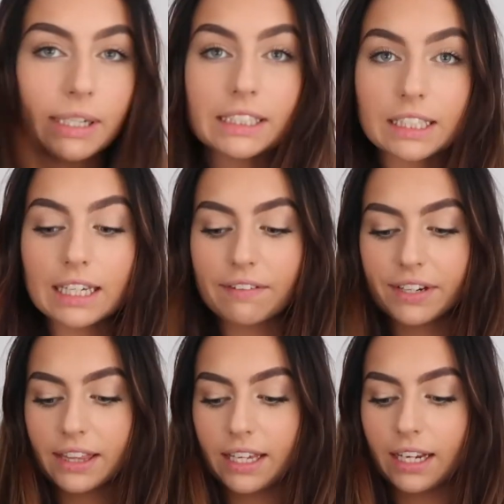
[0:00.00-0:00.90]
basically
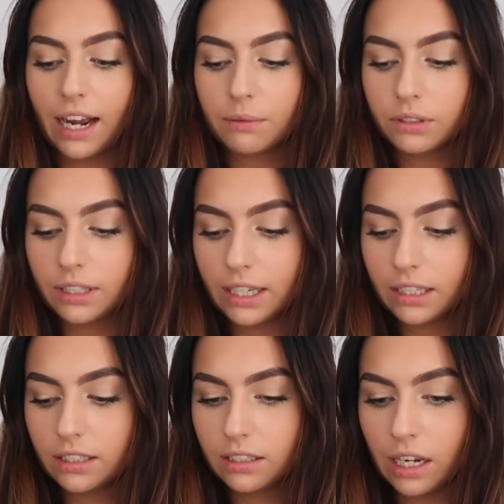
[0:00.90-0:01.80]
everything. I will
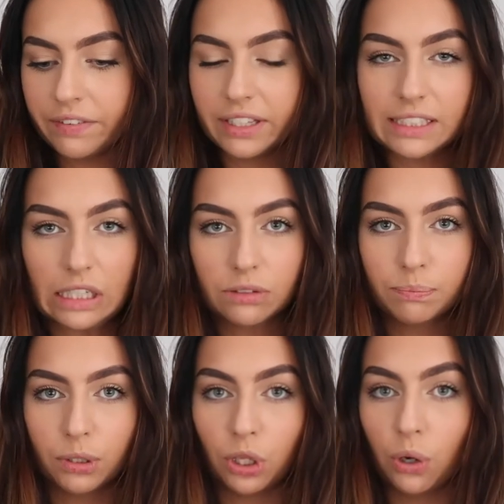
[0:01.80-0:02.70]
link everything
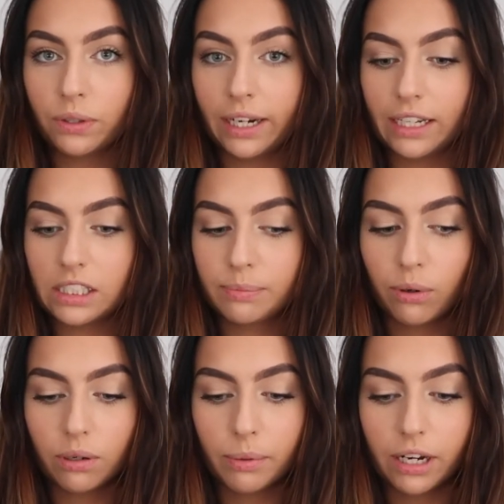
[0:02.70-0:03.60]
down below that I
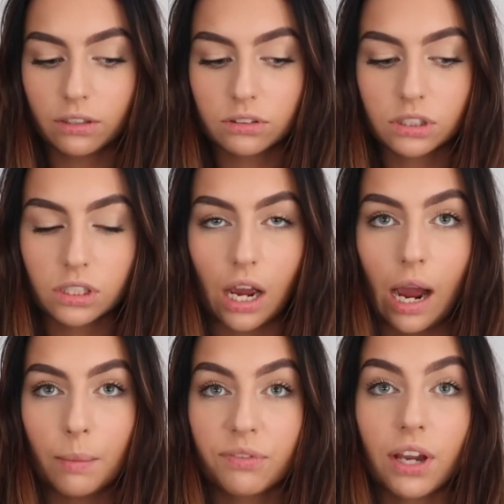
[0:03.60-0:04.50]
spoke about.
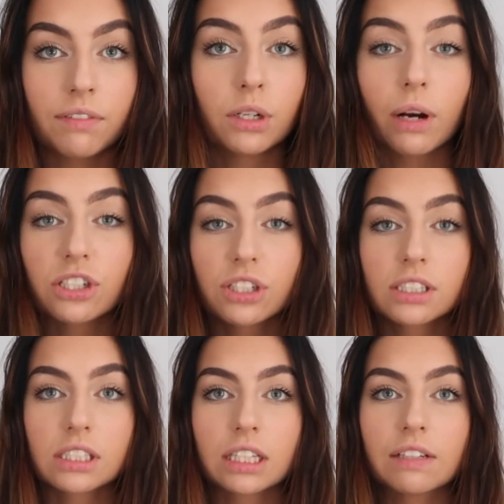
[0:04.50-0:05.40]
If you have any
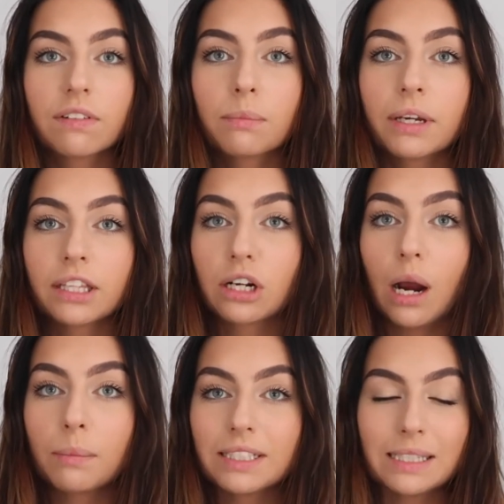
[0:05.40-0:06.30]
questions, leave them in the
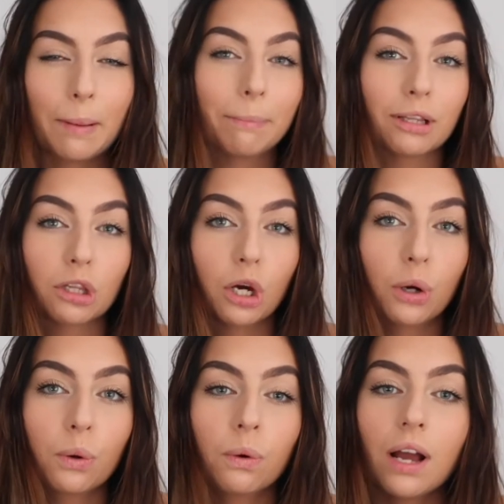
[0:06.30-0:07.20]
comments
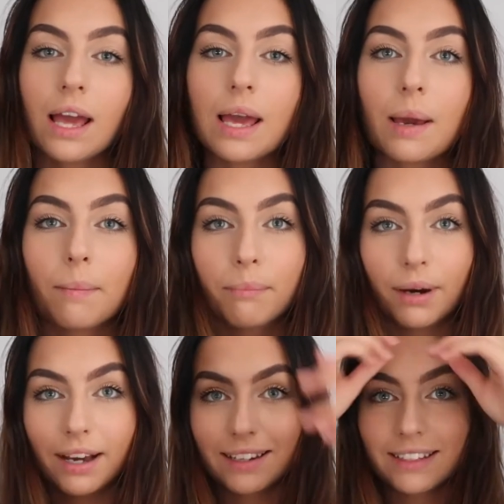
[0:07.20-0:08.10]
below.
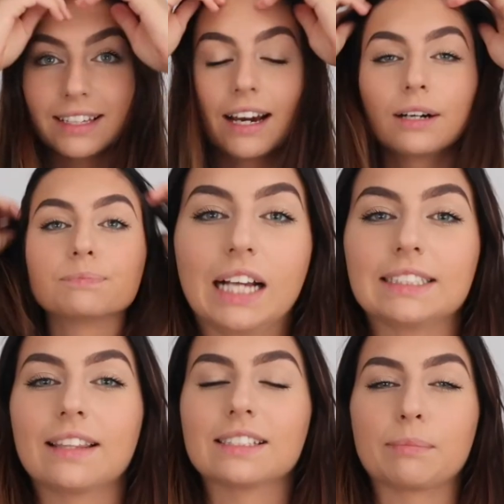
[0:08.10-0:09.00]
But yeah, I
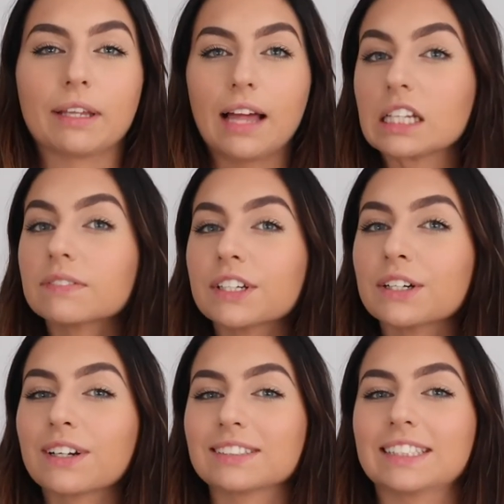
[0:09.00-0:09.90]
said this in my last
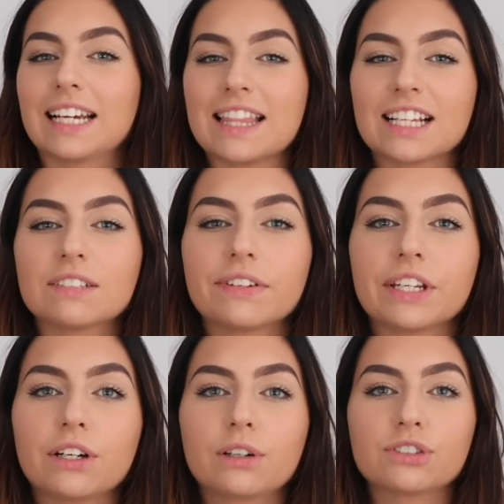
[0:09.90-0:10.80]
video and I'll say it in this
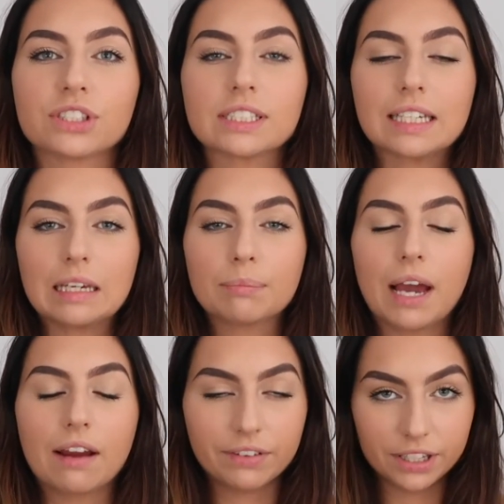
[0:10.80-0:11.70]
video, just keep
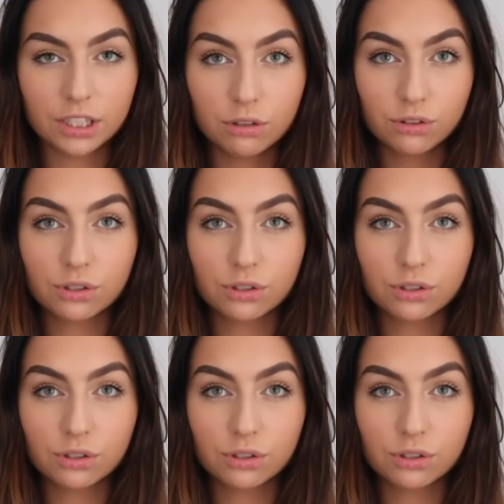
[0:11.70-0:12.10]
everything you